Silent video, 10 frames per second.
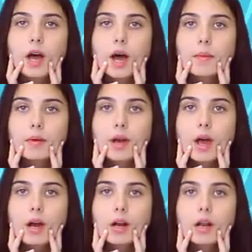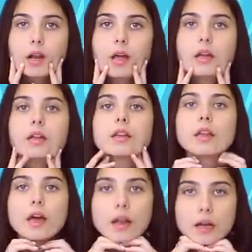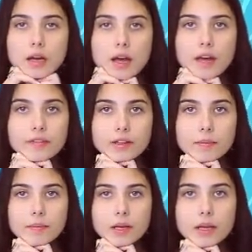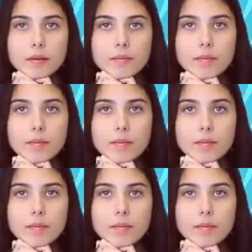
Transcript: I'm not elated that I have to be